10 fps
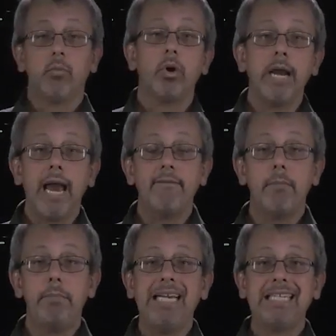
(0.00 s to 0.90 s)
We're going to have a
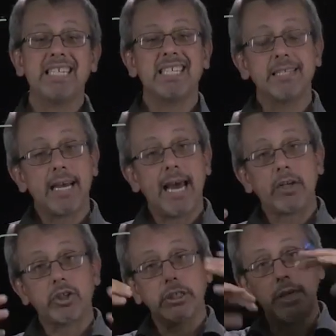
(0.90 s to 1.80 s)
basis that's
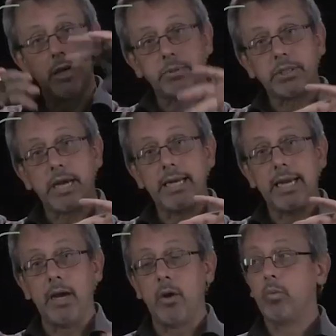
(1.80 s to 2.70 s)
actually upside
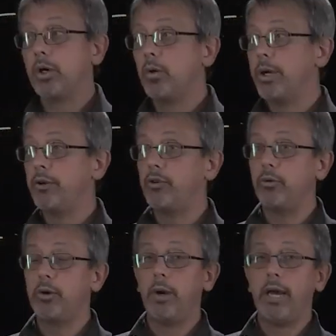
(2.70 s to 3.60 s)
down. We're going to
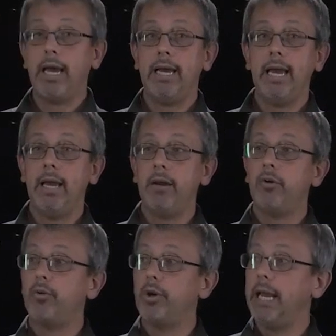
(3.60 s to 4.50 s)
go ahead and
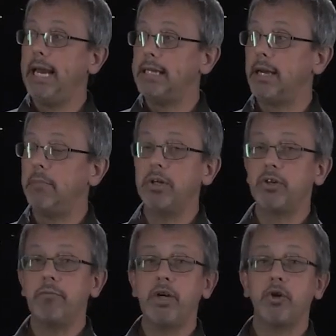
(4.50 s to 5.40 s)
create a bunch
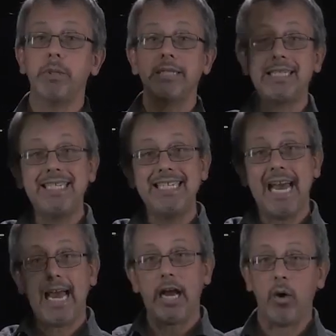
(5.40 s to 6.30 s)
of measurements
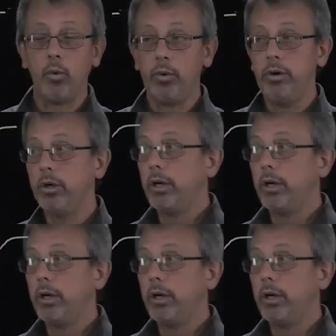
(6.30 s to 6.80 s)
down